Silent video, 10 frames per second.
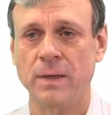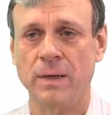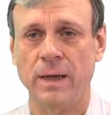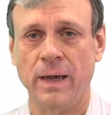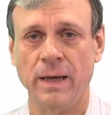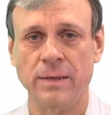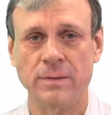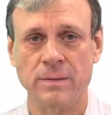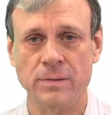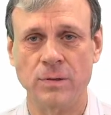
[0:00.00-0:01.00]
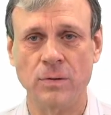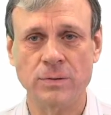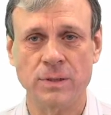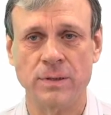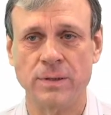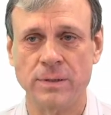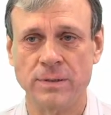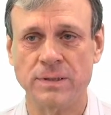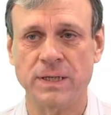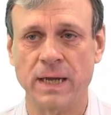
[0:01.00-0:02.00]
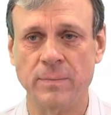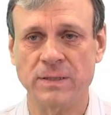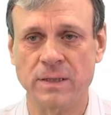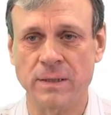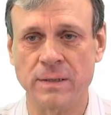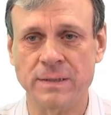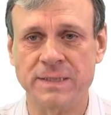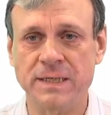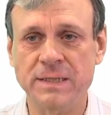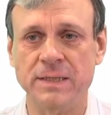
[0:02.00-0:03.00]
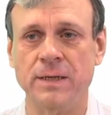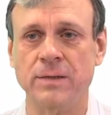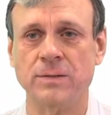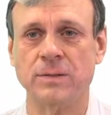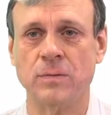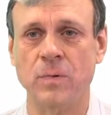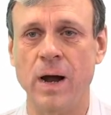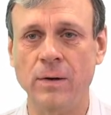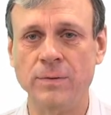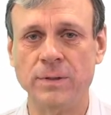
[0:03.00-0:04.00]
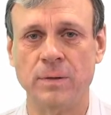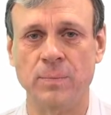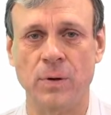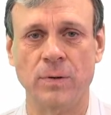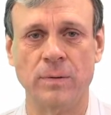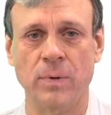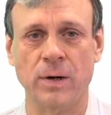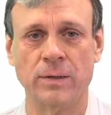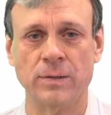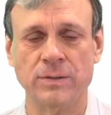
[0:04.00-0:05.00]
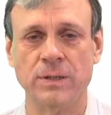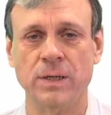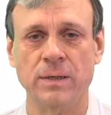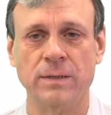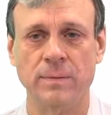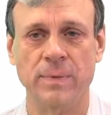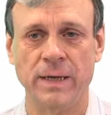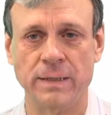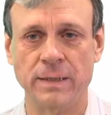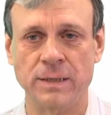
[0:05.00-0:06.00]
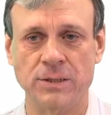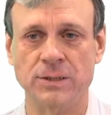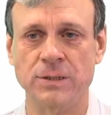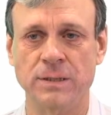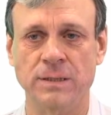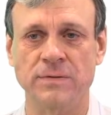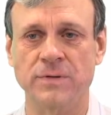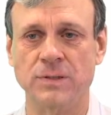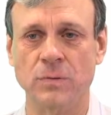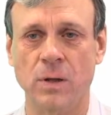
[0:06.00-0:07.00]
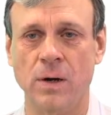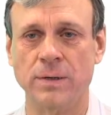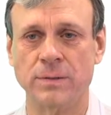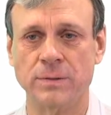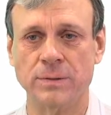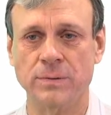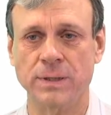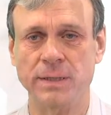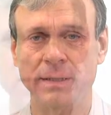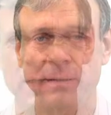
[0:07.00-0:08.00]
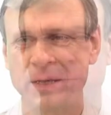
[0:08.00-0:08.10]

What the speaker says: And those are the same as the details around the component markers that make each individual article unique.